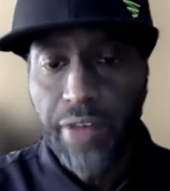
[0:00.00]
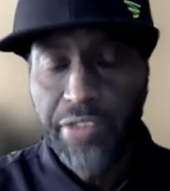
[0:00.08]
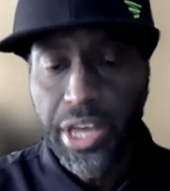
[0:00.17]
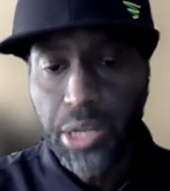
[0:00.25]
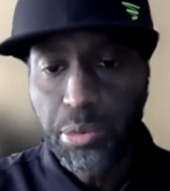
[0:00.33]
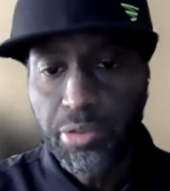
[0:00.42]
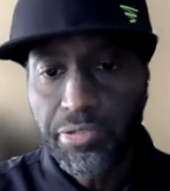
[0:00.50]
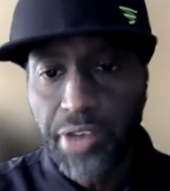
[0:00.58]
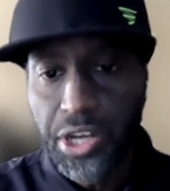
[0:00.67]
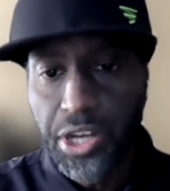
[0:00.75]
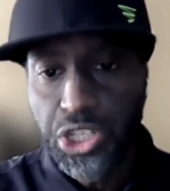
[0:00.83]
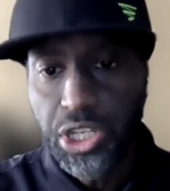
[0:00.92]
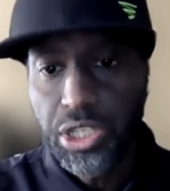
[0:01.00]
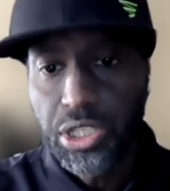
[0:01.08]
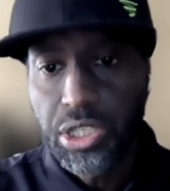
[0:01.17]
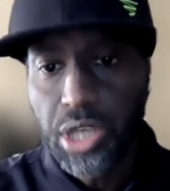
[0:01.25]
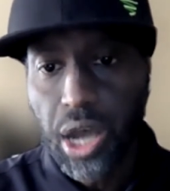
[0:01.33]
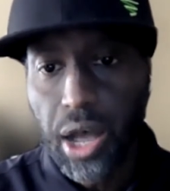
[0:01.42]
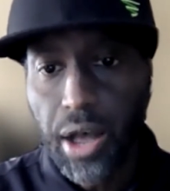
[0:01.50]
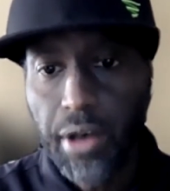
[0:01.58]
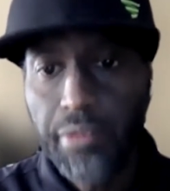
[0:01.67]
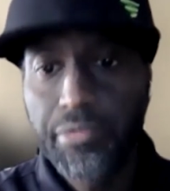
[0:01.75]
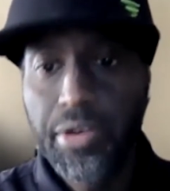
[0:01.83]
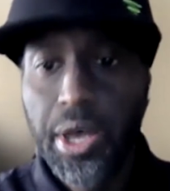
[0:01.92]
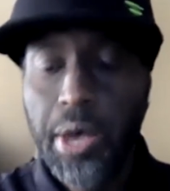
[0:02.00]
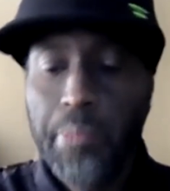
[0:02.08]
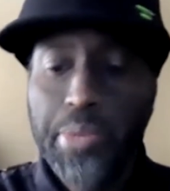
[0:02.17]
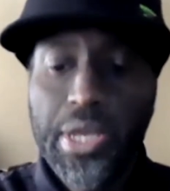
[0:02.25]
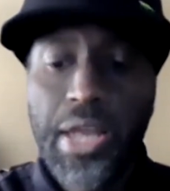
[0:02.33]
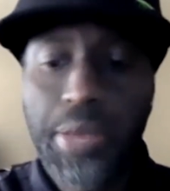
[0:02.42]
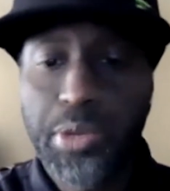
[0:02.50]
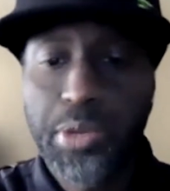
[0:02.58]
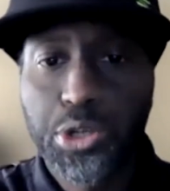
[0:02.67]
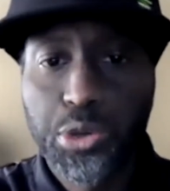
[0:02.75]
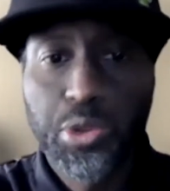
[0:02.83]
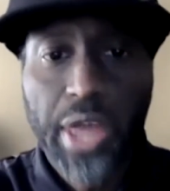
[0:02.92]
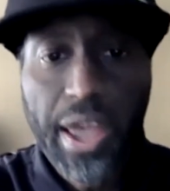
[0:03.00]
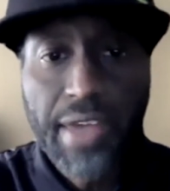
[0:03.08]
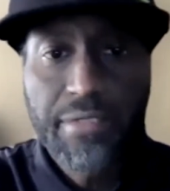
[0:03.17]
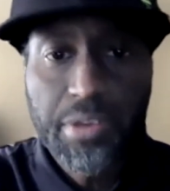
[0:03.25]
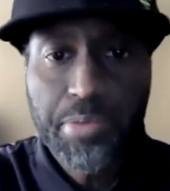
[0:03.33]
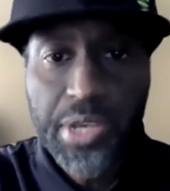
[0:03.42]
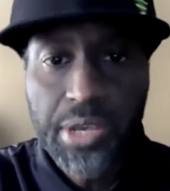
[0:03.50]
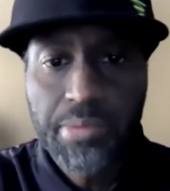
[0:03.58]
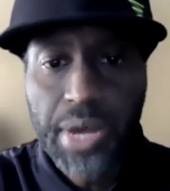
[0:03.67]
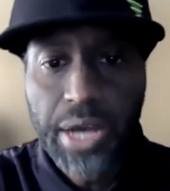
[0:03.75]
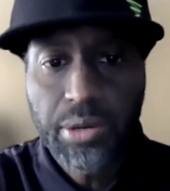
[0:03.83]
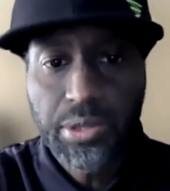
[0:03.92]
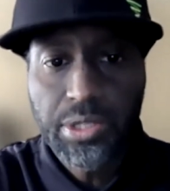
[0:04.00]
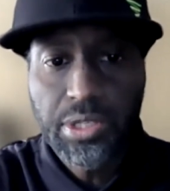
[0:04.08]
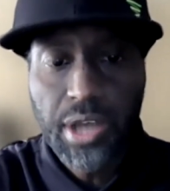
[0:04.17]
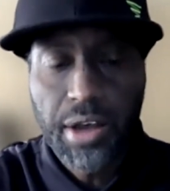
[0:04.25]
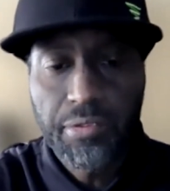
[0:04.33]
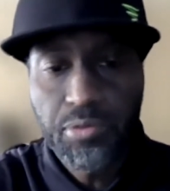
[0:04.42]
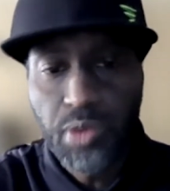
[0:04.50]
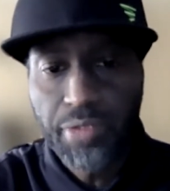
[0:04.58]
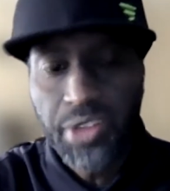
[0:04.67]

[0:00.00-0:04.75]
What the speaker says: available functions of being able to do the AVP model itself.